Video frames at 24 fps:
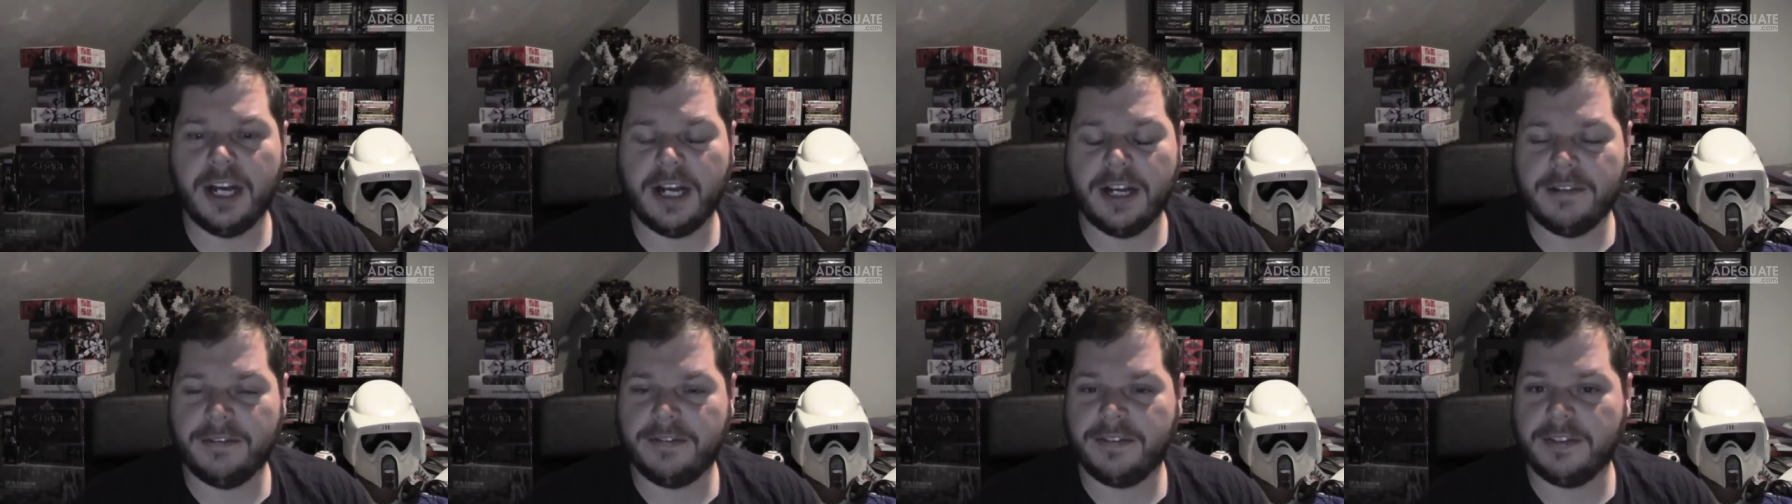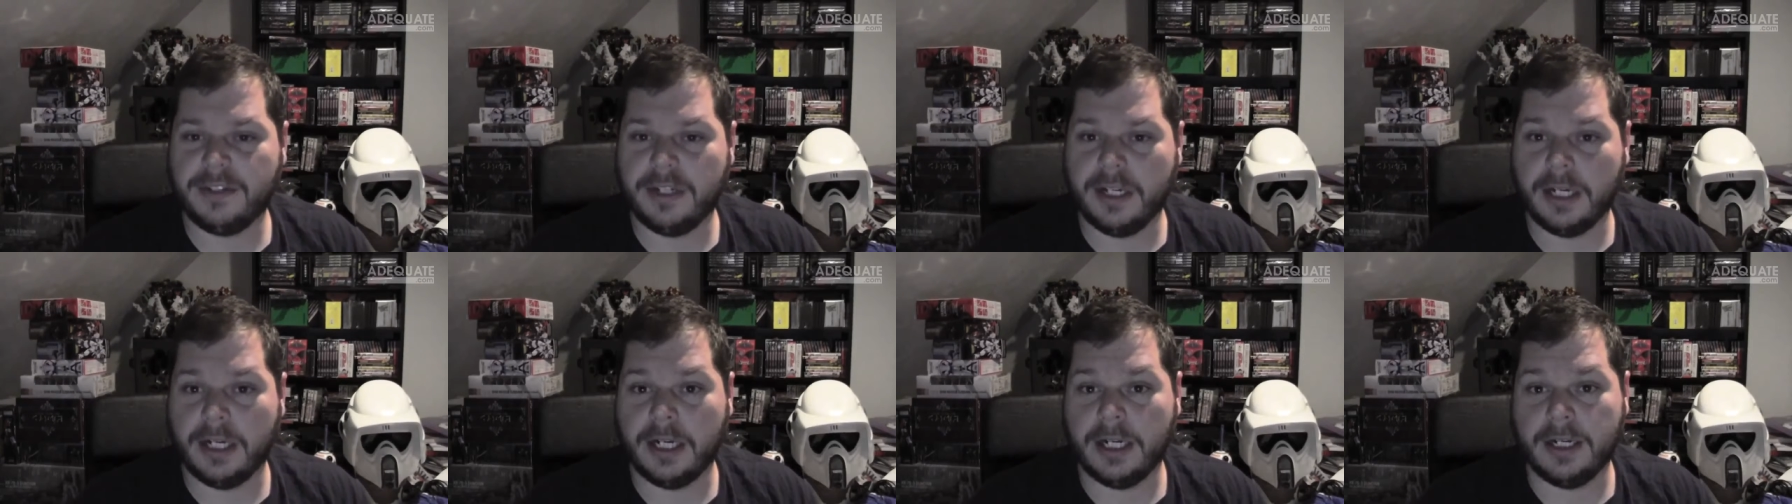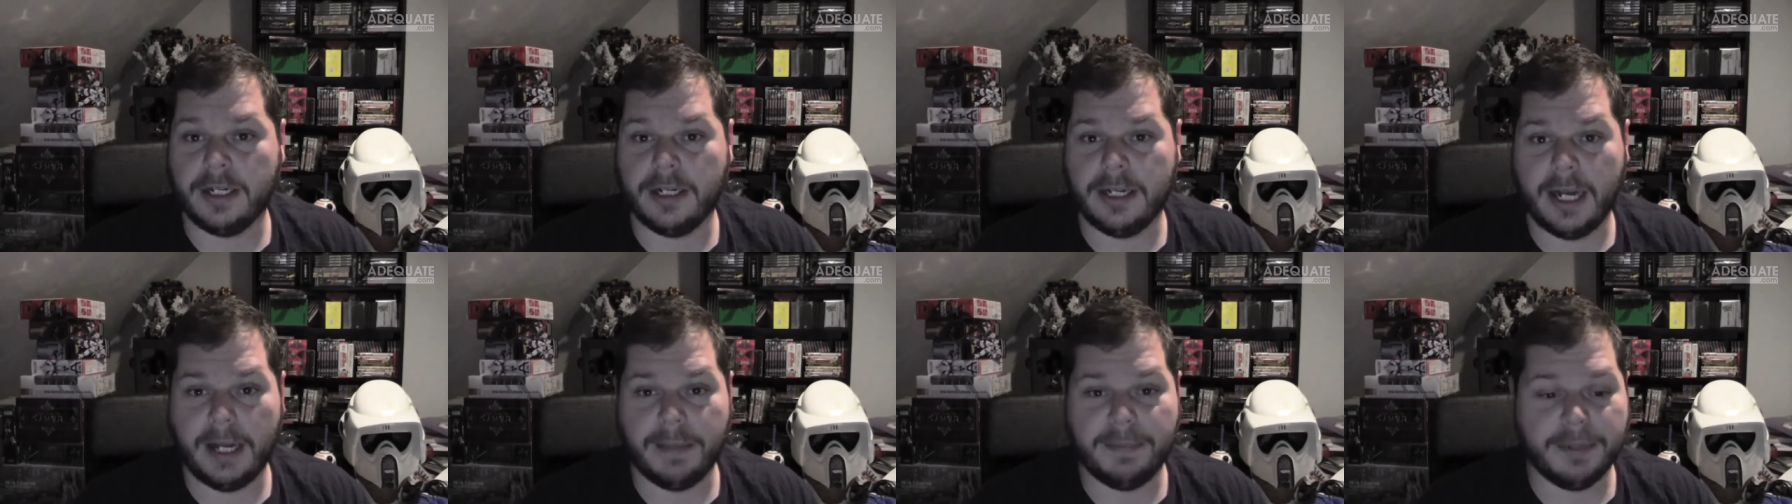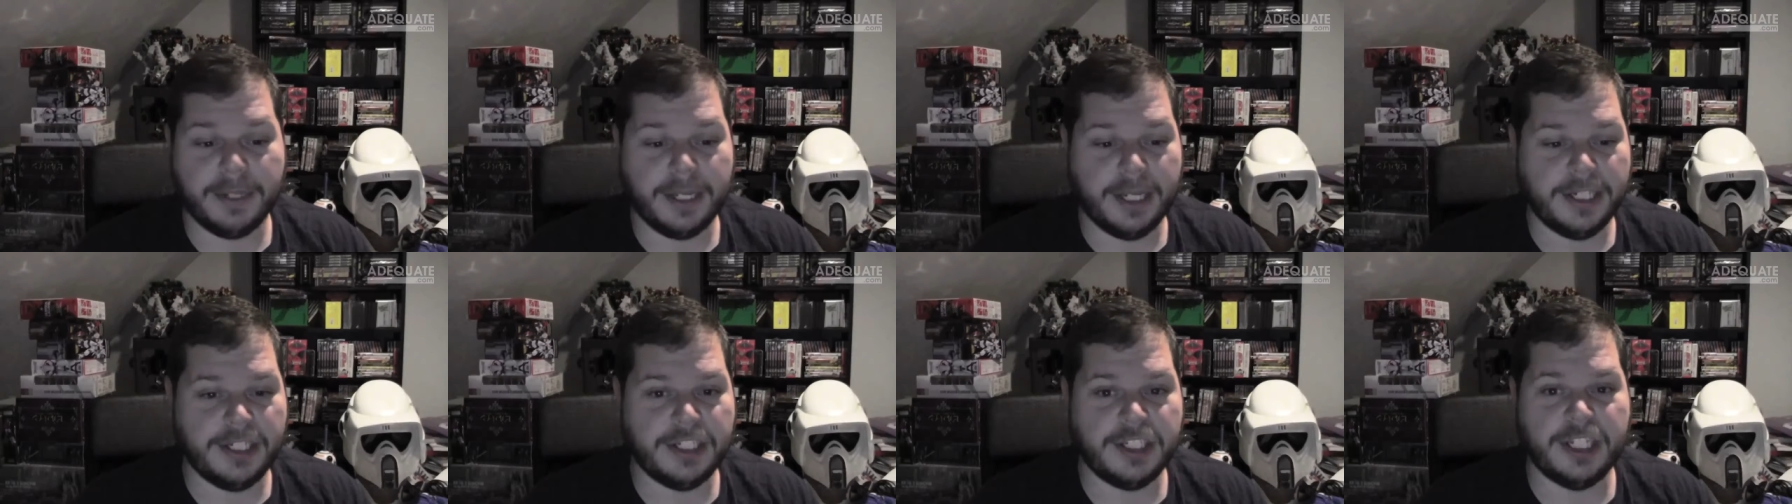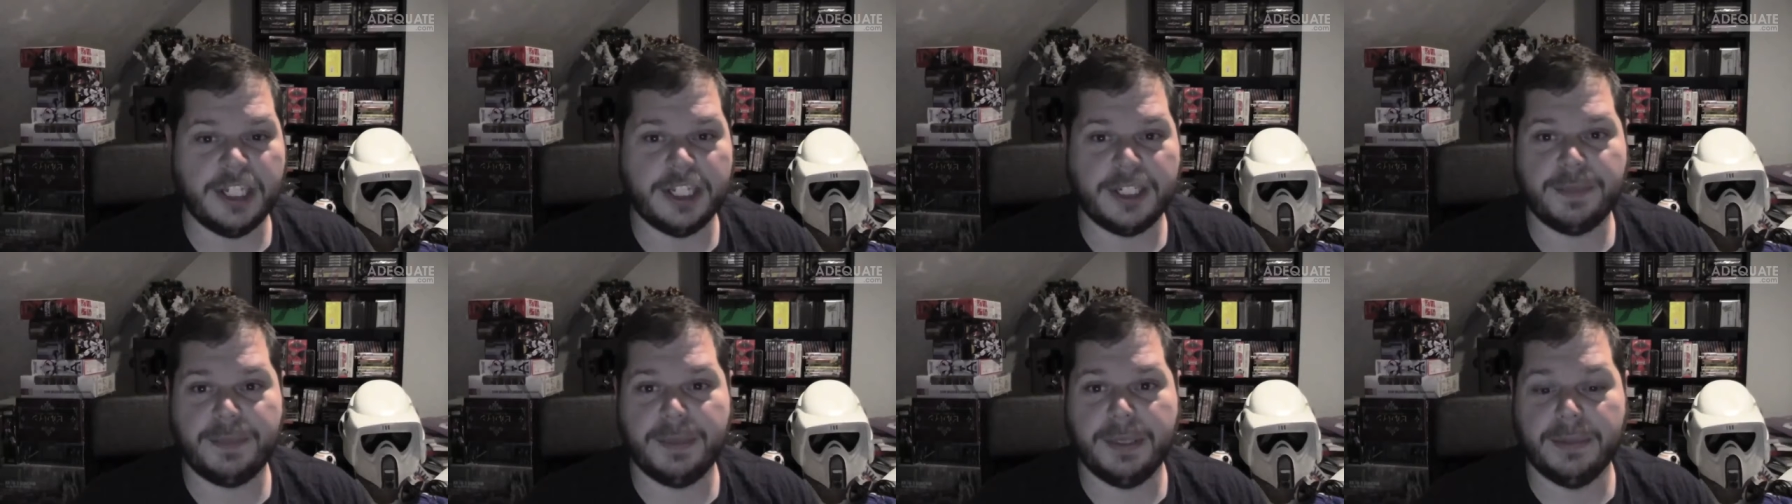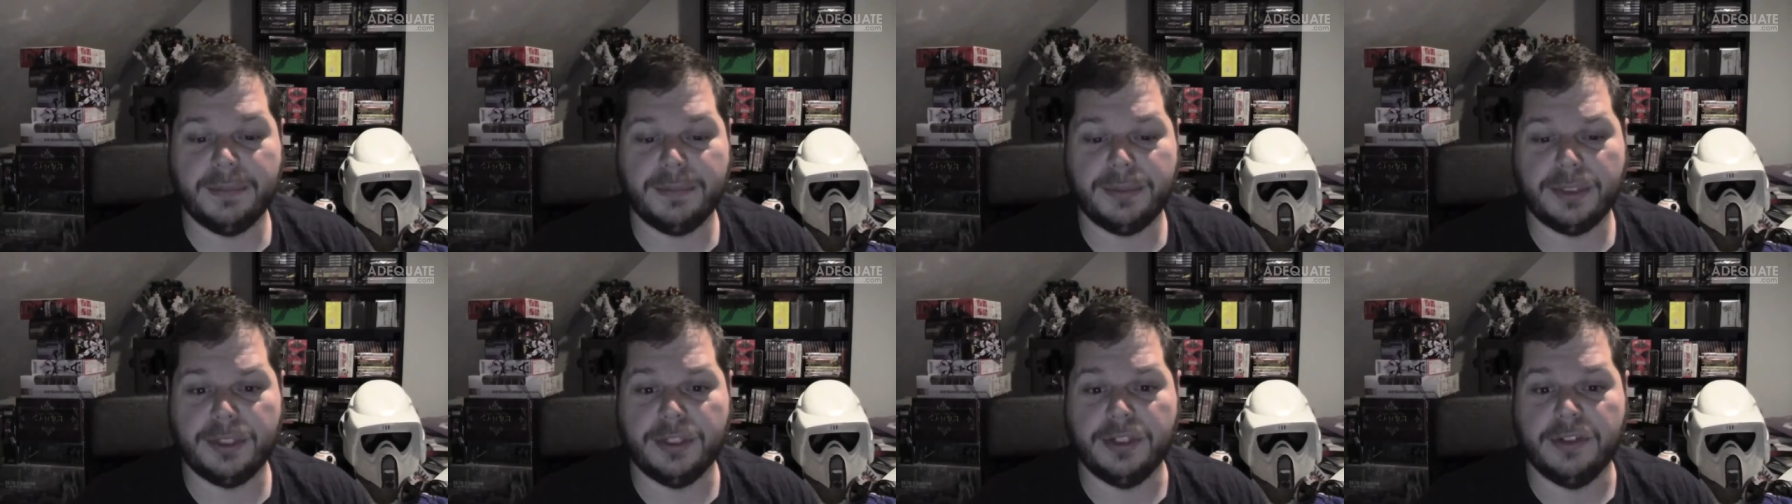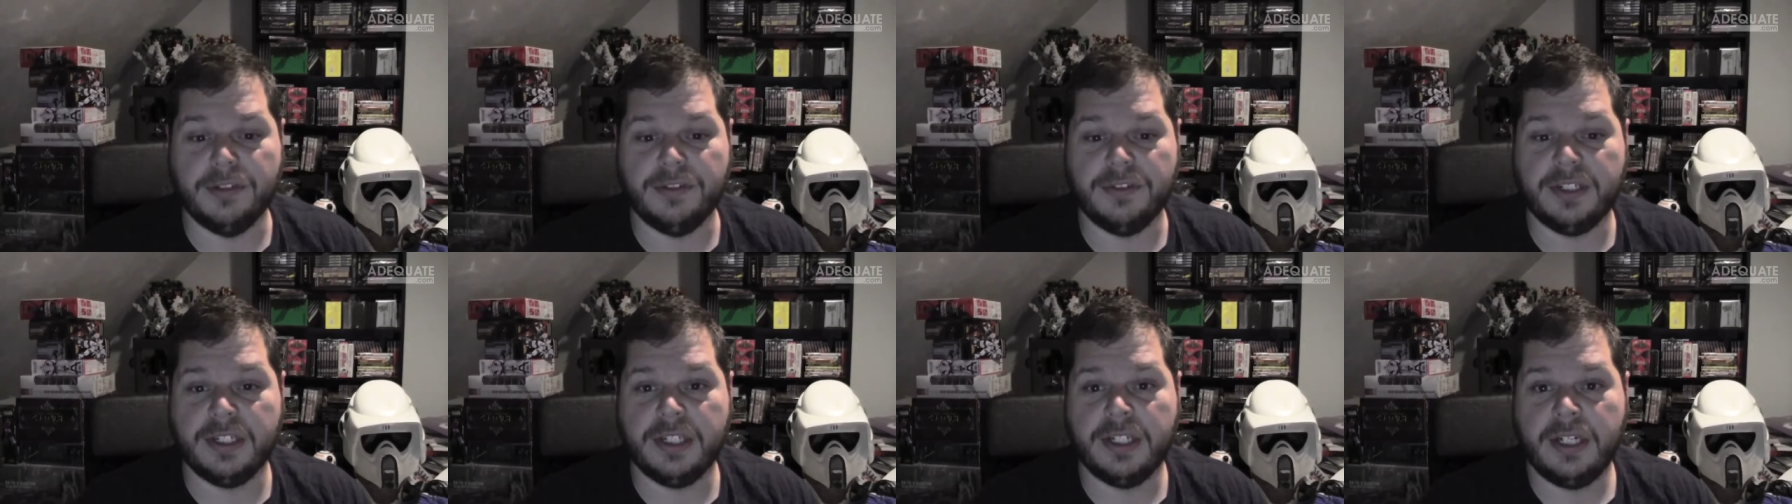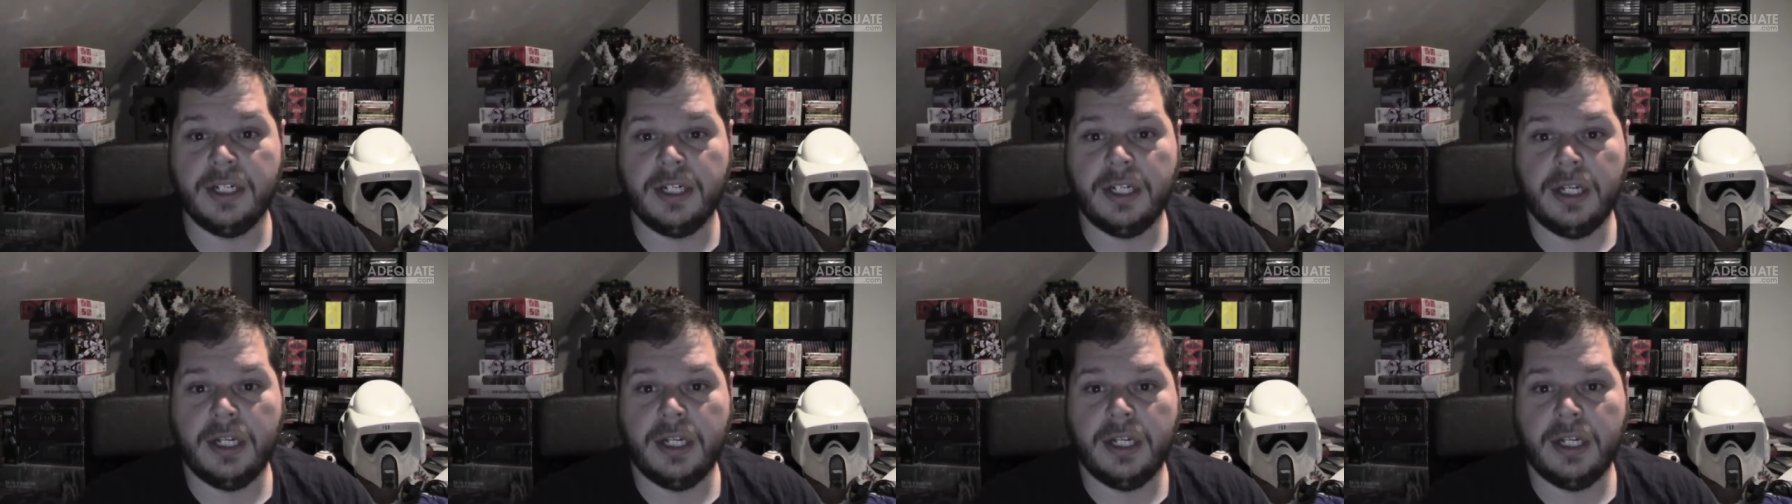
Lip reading: have an application that's been approved,